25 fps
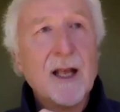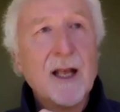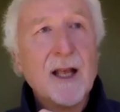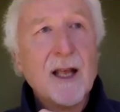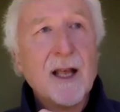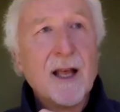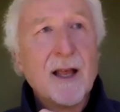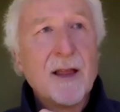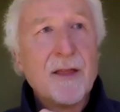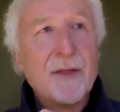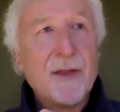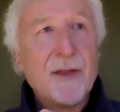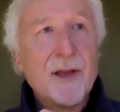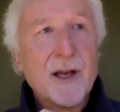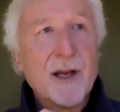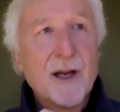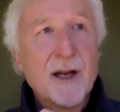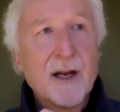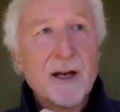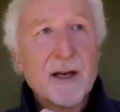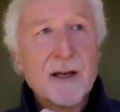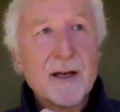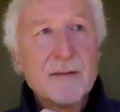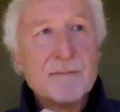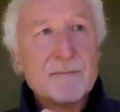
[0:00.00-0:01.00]

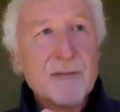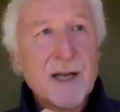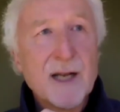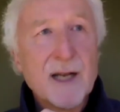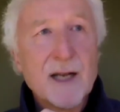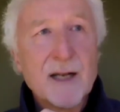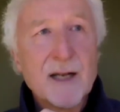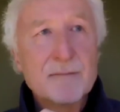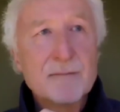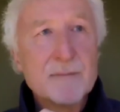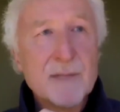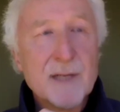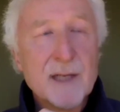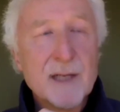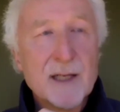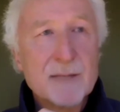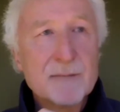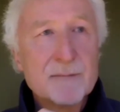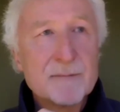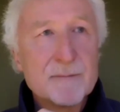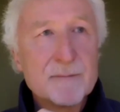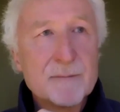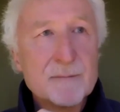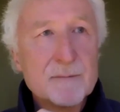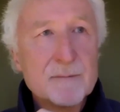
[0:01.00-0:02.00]
they're a
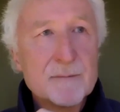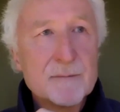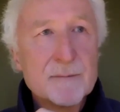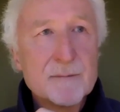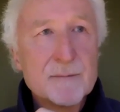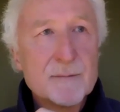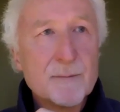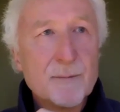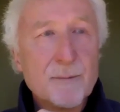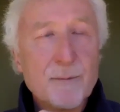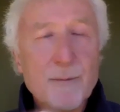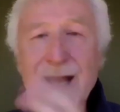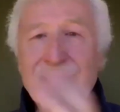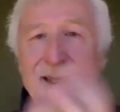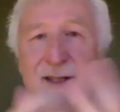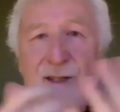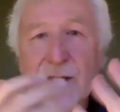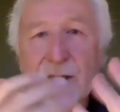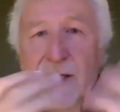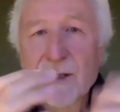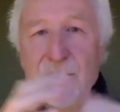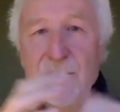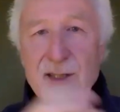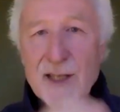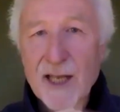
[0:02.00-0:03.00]

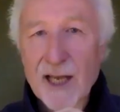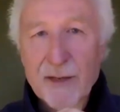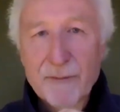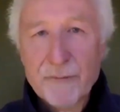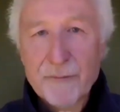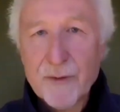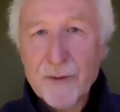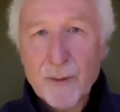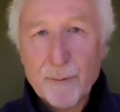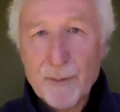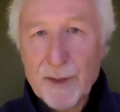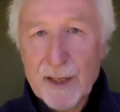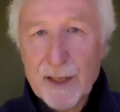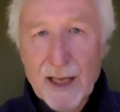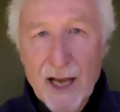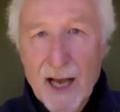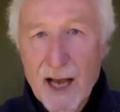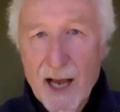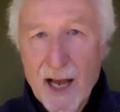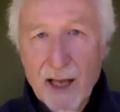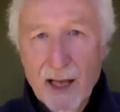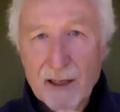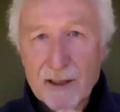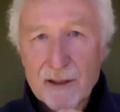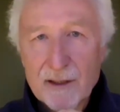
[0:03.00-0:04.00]
message sent from
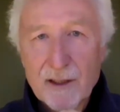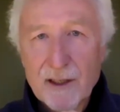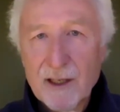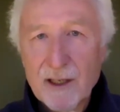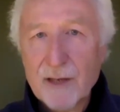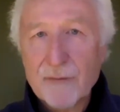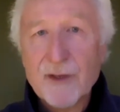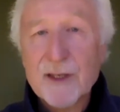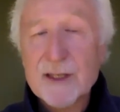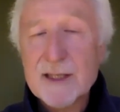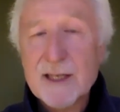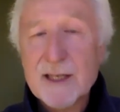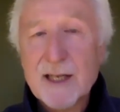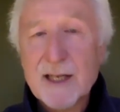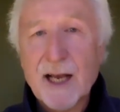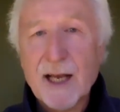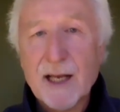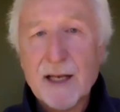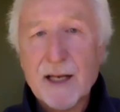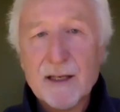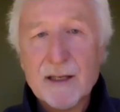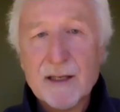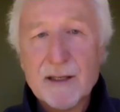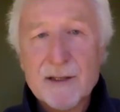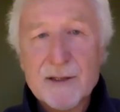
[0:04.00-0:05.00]
beyond to give us
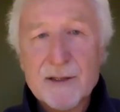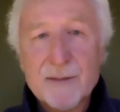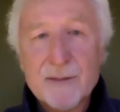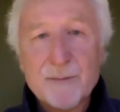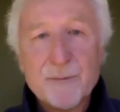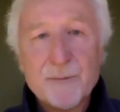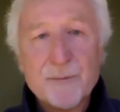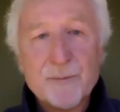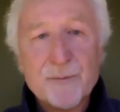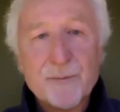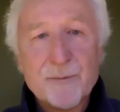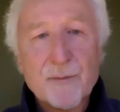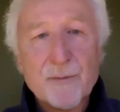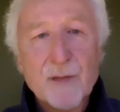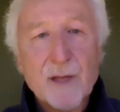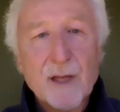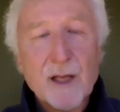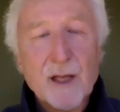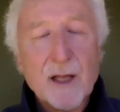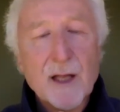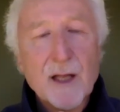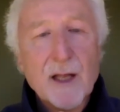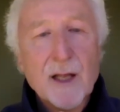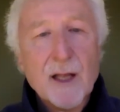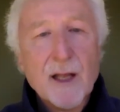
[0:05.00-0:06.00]
guidance.
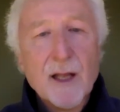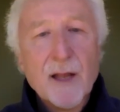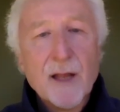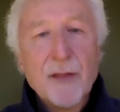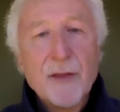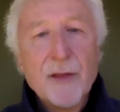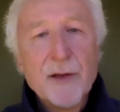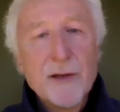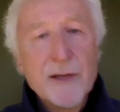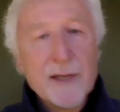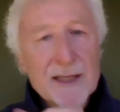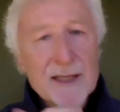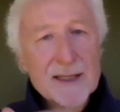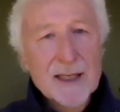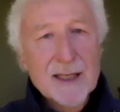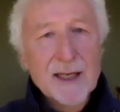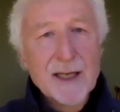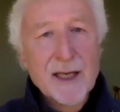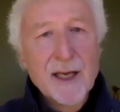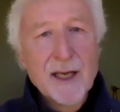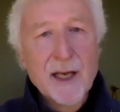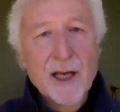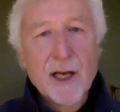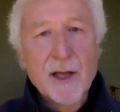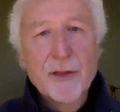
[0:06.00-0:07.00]
There is
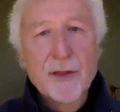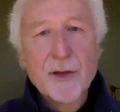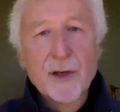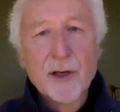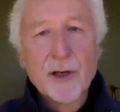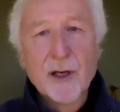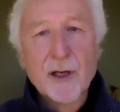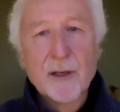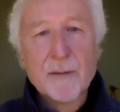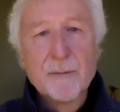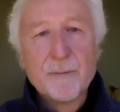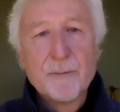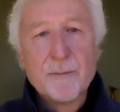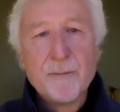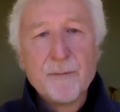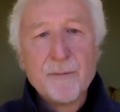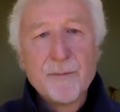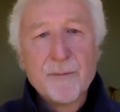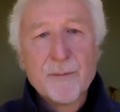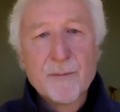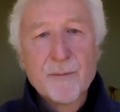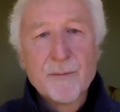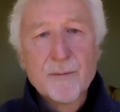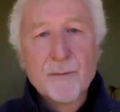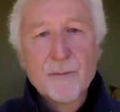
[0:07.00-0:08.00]
another
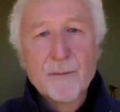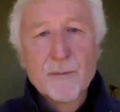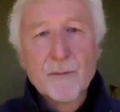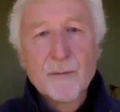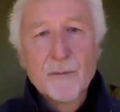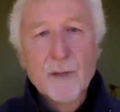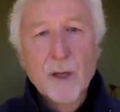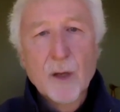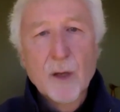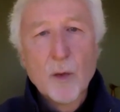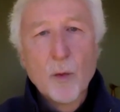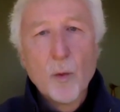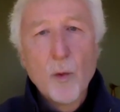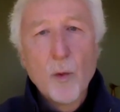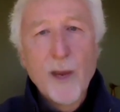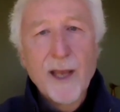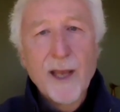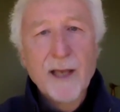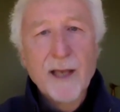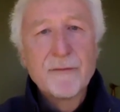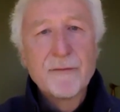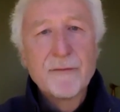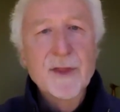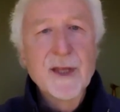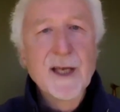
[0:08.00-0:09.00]
way
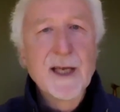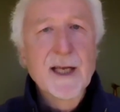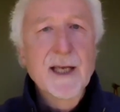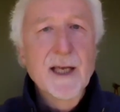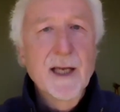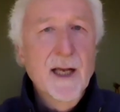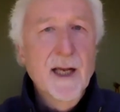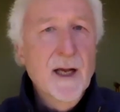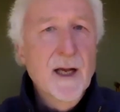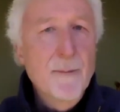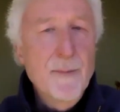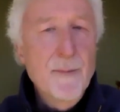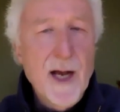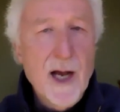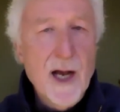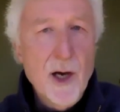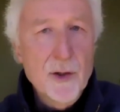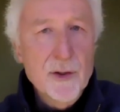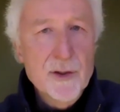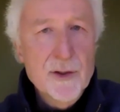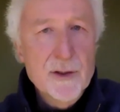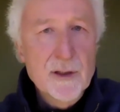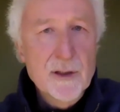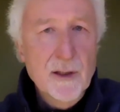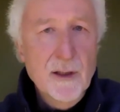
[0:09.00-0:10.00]
of thinking
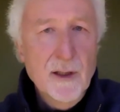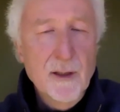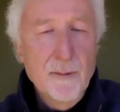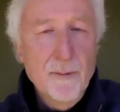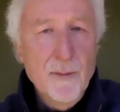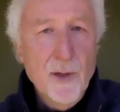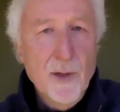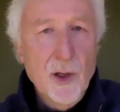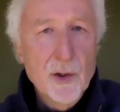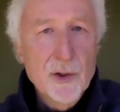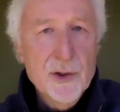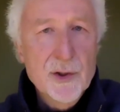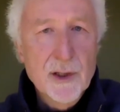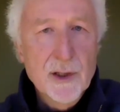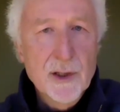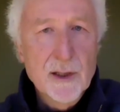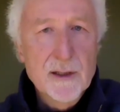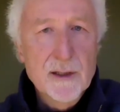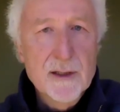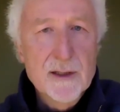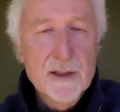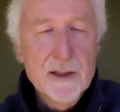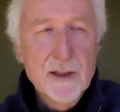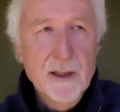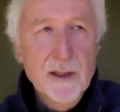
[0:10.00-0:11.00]
about
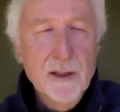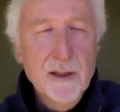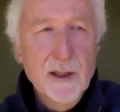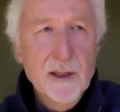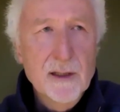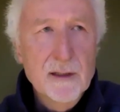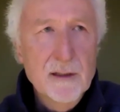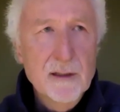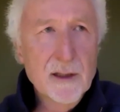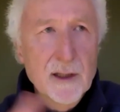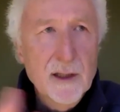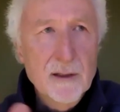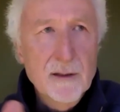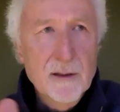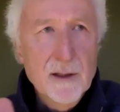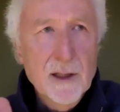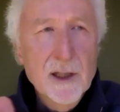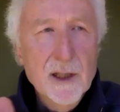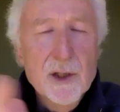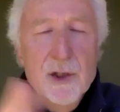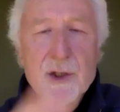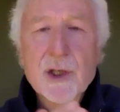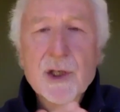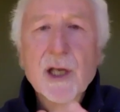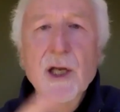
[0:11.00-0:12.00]
emotions, the
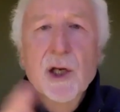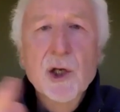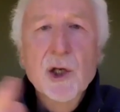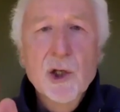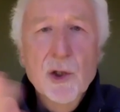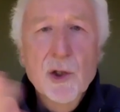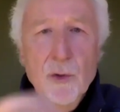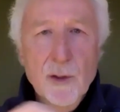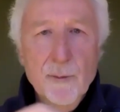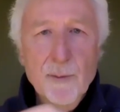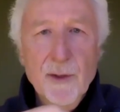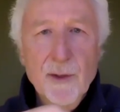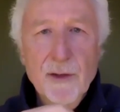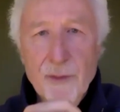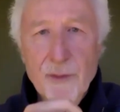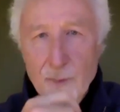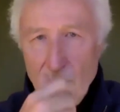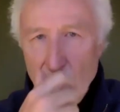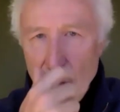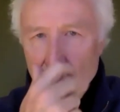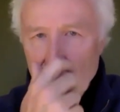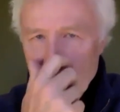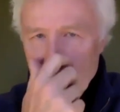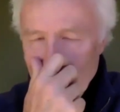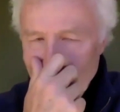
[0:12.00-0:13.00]
continuum of
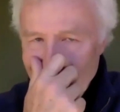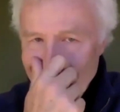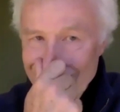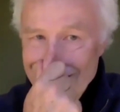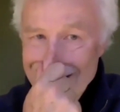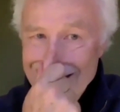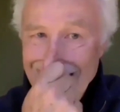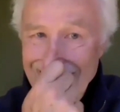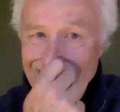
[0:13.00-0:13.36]
emotions.